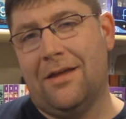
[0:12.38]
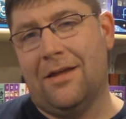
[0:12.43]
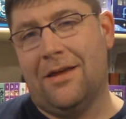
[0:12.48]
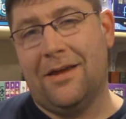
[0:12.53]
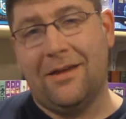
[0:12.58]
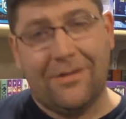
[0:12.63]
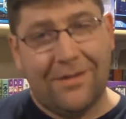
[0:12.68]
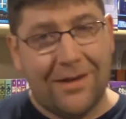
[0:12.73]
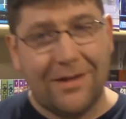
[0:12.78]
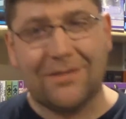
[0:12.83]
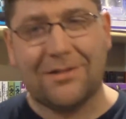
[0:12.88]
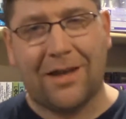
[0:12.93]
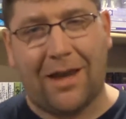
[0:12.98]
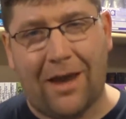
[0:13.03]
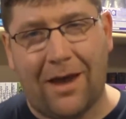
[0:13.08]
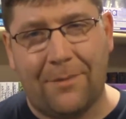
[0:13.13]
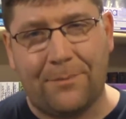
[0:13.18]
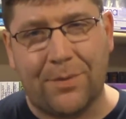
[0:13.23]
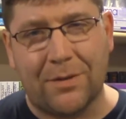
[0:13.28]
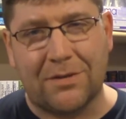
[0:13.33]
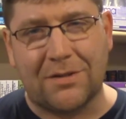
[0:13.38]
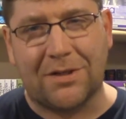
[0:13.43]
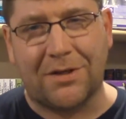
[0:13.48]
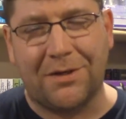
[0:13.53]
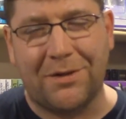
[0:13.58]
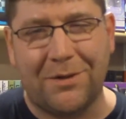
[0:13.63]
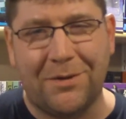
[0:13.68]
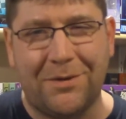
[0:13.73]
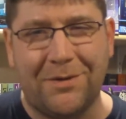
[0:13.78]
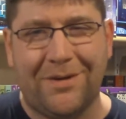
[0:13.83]
in this
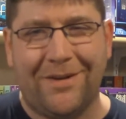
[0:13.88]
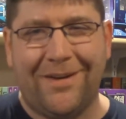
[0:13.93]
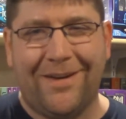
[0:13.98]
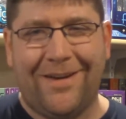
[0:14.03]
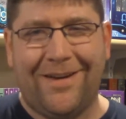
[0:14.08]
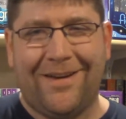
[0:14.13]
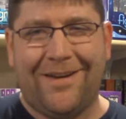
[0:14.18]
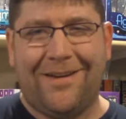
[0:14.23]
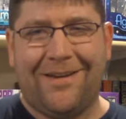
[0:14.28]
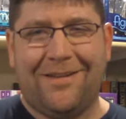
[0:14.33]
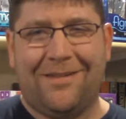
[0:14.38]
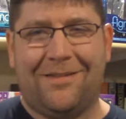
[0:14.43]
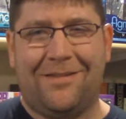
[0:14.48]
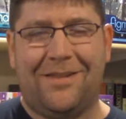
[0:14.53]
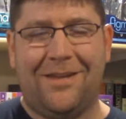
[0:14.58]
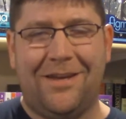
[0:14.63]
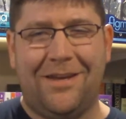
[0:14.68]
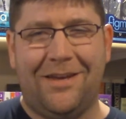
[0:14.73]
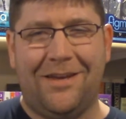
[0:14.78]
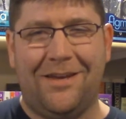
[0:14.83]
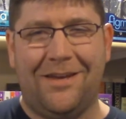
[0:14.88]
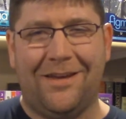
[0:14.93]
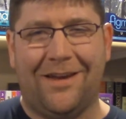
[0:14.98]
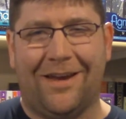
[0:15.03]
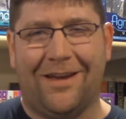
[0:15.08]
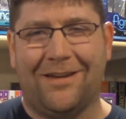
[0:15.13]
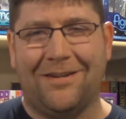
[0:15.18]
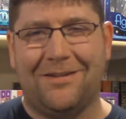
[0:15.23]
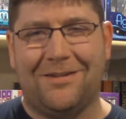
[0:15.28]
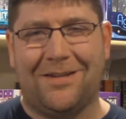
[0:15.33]
episode,
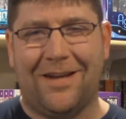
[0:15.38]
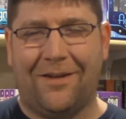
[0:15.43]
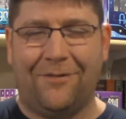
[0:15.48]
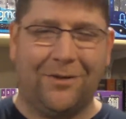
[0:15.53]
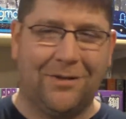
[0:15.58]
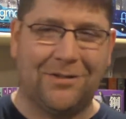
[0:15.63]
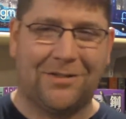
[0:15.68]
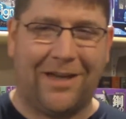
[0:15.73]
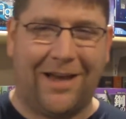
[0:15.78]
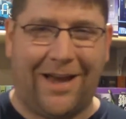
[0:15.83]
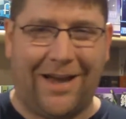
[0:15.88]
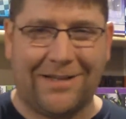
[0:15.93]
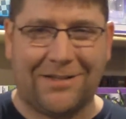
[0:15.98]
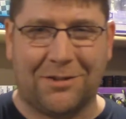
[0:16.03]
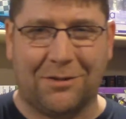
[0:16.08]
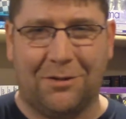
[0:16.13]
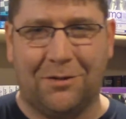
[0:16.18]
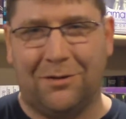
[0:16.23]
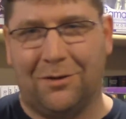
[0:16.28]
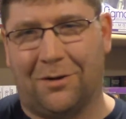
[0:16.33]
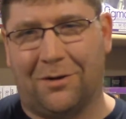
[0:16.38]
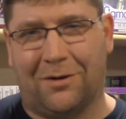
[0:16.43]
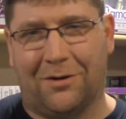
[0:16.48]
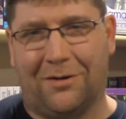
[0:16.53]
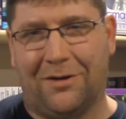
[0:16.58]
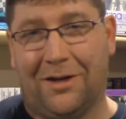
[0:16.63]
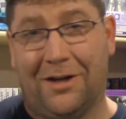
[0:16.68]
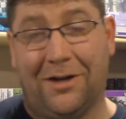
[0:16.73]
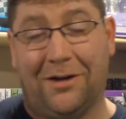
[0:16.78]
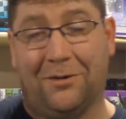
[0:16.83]
the Devil's Castle, or
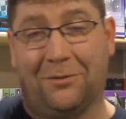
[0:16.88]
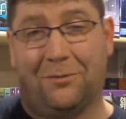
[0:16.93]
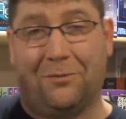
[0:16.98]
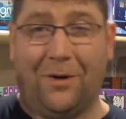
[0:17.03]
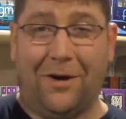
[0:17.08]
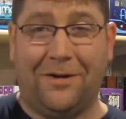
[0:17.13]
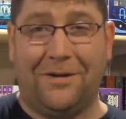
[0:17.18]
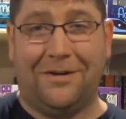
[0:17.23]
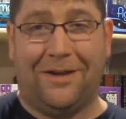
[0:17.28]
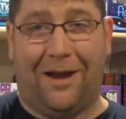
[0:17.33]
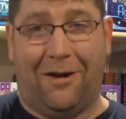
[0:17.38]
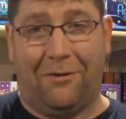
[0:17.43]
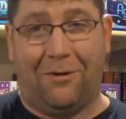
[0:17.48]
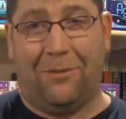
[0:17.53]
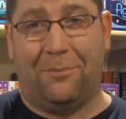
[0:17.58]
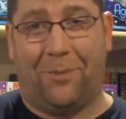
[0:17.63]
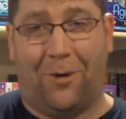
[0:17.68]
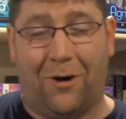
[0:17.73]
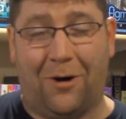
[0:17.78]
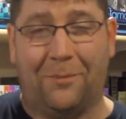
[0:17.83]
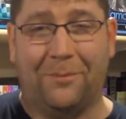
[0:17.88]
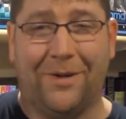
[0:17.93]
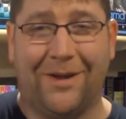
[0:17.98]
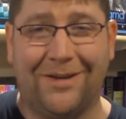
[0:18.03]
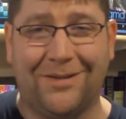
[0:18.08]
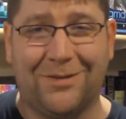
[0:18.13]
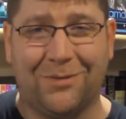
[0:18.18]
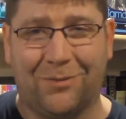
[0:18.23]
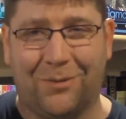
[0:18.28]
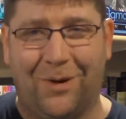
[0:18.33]
the rundown
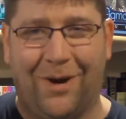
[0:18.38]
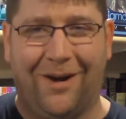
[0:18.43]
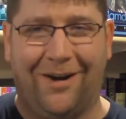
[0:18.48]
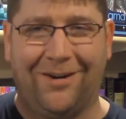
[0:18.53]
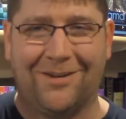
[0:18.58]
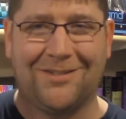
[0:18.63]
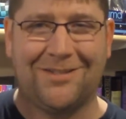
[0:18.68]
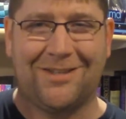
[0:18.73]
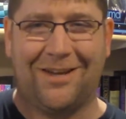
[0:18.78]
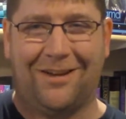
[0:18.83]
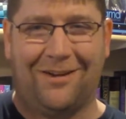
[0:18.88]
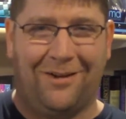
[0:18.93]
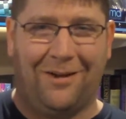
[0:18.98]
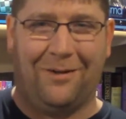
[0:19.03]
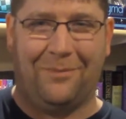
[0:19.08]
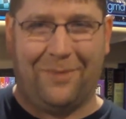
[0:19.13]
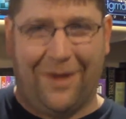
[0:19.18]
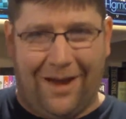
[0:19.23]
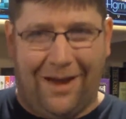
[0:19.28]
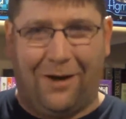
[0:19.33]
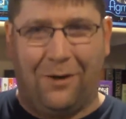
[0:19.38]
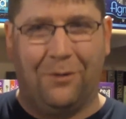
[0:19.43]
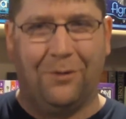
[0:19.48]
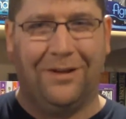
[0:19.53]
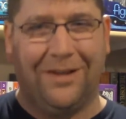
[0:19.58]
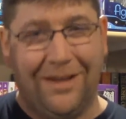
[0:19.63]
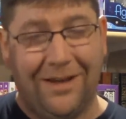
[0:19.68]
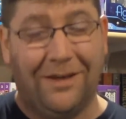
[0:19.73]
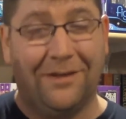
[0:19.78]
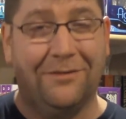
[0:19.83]
apartment where Sada Mao
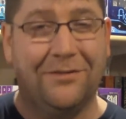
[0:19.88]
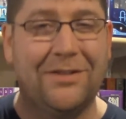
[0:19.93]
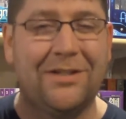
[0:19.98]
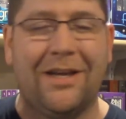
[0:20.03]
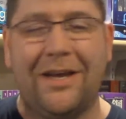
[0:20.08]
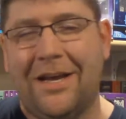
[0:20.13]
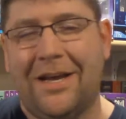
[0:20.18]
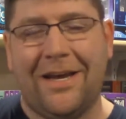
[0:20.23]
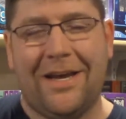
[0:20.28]
lives,